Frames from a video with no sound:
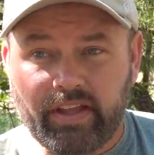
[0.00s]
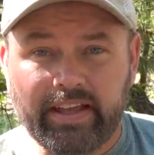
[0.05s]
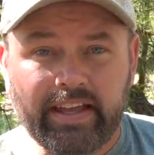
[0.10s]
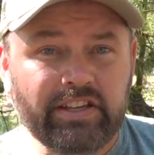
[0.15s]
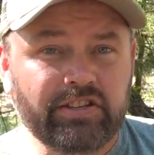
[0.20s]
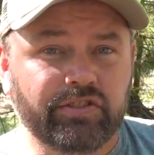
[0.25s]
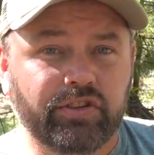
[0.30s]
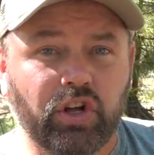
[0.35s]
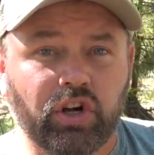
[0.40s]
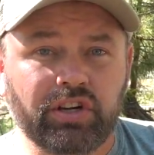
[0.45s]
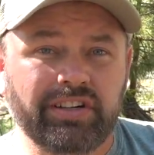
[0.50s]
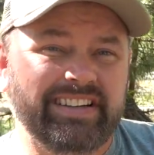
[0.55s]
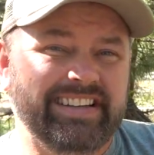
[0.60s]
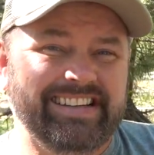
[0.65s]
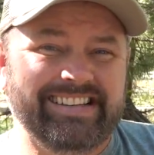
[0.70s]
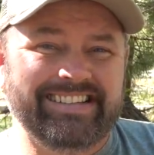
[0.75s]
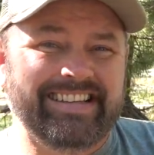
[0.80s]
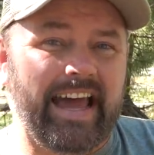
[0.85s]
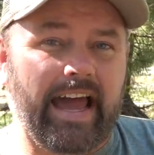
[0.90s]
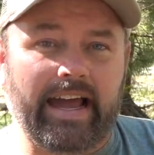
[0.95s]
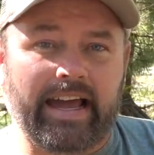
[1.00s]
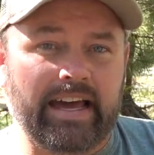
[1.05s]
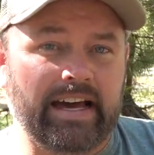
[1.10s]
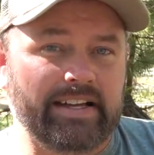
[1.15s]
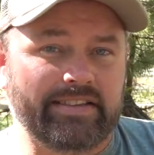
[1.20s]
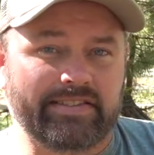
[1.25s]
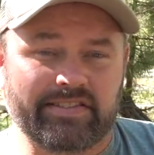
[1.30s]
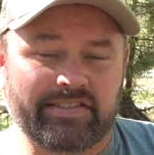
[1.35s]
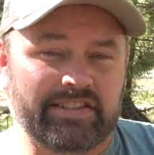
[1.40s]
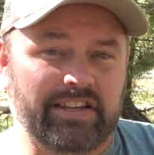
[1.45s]
is learn the exact
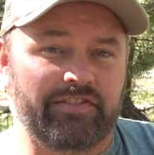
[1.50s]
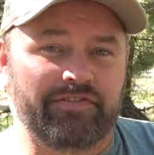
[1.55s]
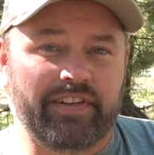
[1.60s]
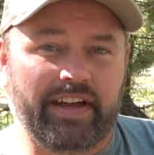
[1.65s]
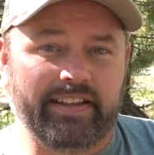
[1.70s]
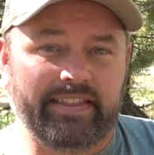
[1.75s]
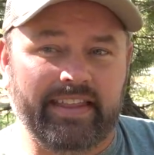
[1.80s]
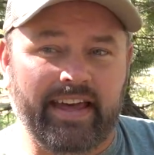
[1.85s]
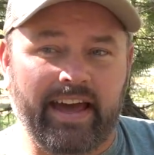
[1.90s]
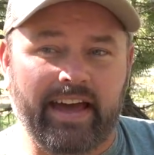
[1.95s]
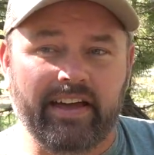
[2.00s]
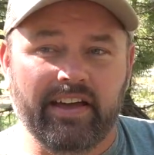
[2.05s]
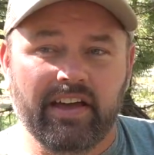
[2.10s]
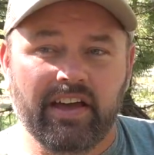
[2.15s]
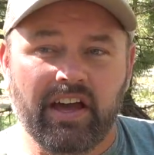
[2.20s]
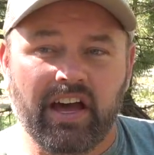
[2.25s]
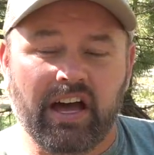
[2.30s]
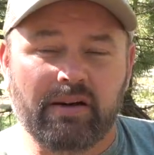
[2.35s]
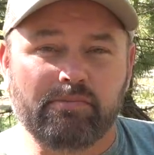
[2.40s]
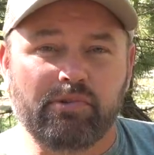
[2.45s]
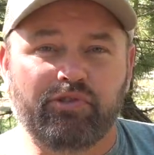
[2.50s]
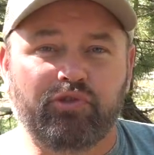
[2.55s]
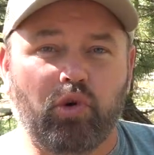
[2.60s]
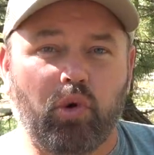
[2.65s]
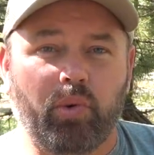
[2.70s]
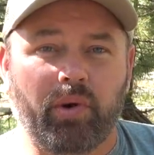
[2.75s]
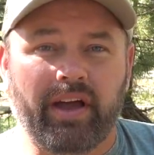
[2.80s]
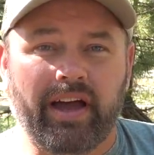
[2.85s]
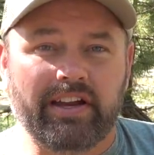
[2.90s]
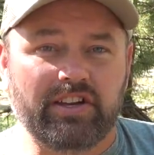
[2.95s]
cuts and stuff like that um,
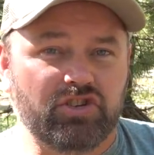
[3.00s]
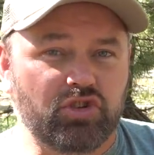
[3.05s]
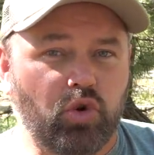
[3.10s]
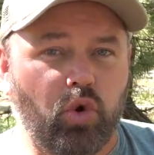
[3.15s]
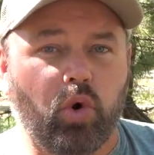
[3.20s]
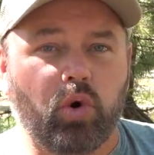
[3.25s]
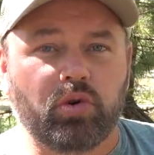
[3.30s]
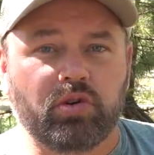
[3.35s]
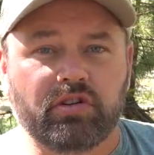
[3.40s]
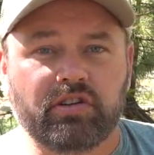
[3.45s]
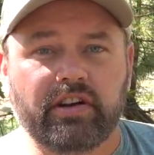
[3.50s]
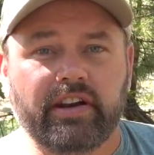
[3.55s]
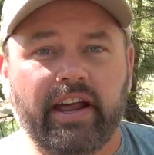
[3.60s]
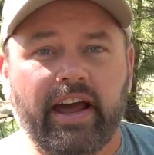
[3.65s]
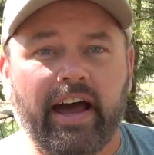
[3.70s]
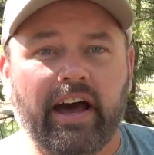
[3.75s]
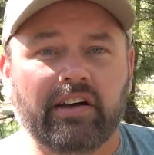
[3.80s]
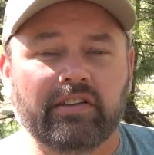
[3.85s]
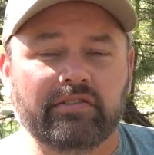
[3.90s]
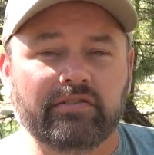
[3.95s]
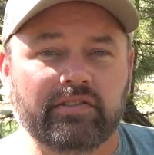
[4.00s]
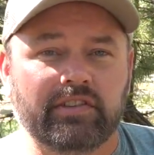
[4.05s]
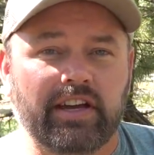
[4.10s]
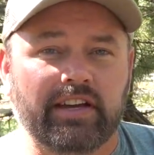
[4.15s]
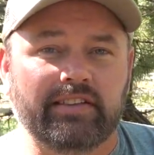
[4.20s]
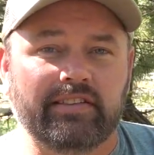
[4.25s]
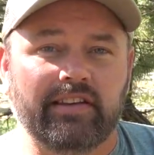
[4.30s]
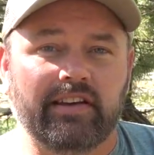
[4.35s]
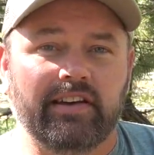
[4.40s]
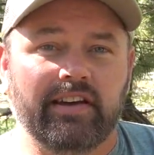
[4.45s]
before we kind of just quartered it out and
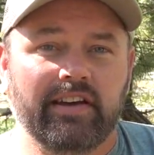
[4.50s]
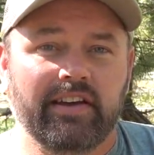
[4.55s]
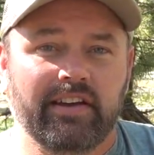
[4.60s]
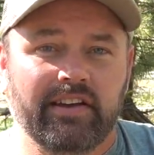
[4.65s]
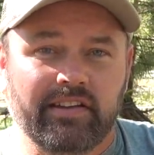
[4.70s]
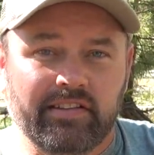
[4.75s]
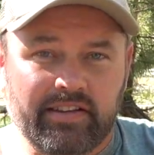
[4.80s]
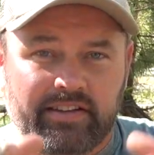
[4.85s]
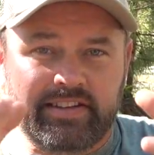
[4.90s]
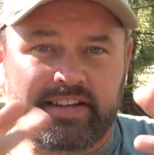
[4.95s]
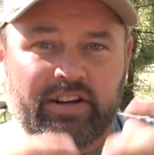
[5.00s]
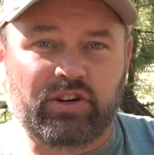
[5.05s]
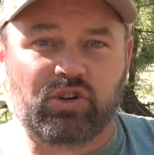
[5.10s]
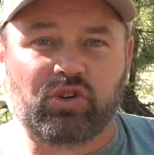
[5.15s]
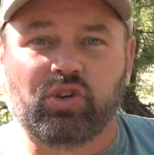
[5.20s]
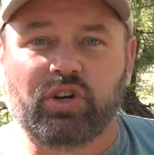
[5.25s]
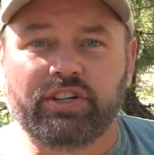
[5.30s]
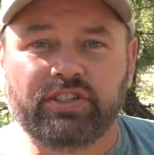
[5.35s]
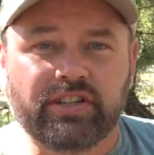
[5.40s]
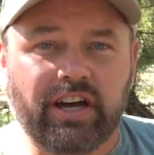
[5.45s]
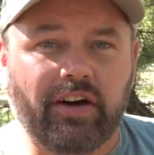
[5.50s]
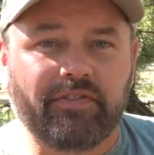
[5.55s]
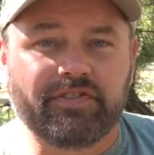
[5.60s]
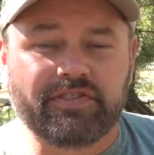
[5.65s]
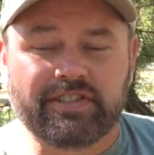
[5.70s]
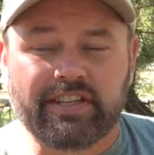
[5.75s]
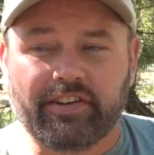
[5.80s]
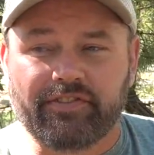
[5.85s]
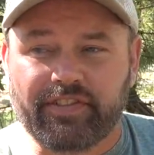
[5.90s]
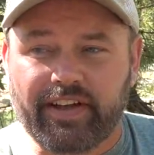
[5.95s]
cut the, the tenderloins off
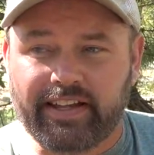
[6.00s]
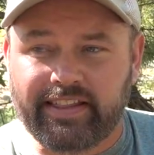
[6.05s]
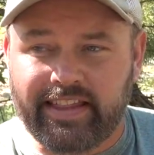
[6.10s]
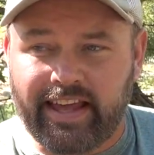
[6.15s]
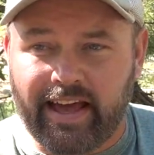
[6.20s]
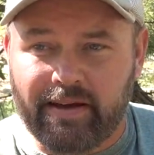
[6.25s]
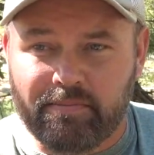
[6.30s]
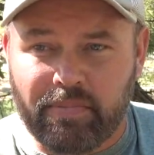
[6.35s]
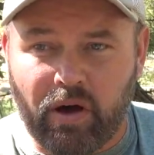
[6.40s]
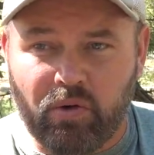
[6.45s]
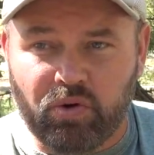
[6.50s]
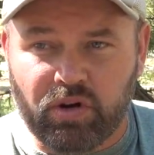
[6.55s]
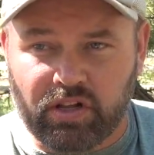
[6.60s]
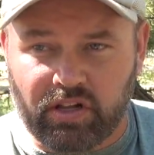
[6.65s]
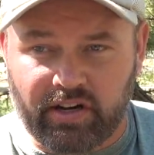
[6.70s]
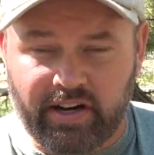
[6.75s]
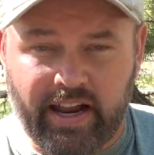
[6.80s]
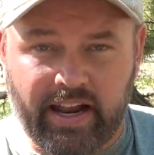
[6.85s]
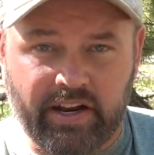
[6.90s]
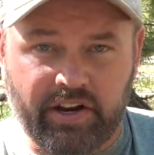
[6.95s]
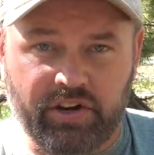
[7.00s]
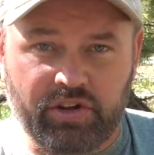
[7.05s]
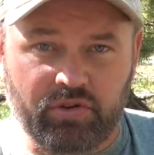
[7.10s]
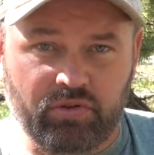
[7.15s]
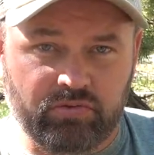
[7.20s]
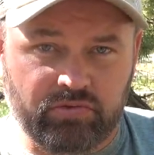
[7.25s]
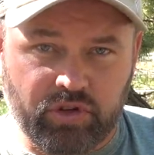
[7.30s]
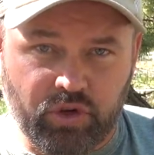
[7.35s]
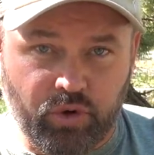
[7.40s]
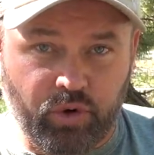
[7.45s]
and stuff like that. But I want to learn how to
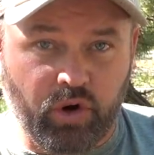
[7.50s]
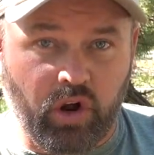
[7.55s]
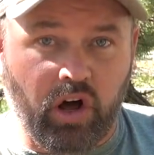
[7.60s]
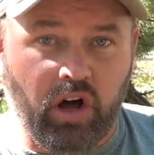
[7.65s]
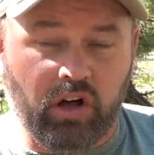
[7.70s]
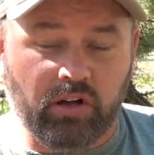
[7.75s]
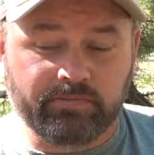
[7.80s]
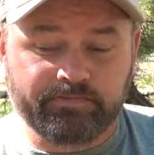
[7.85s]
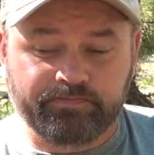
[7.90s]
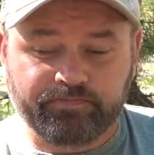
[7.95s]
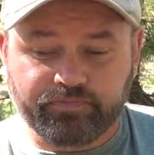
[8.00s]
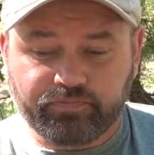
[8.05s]
do, do it all.